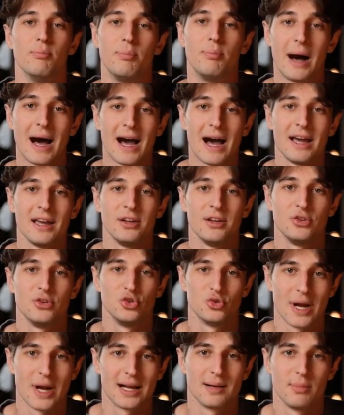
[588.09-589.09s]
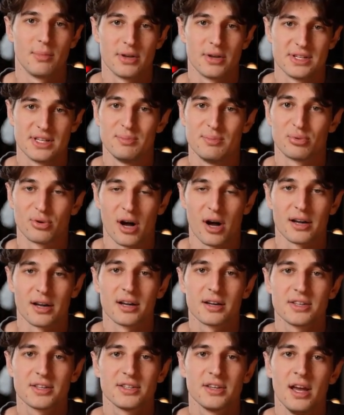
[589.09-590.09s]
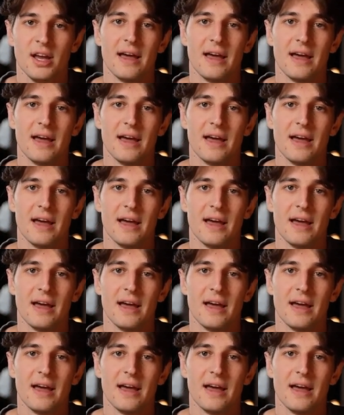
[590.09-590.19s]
buy Dragon Ball Z products.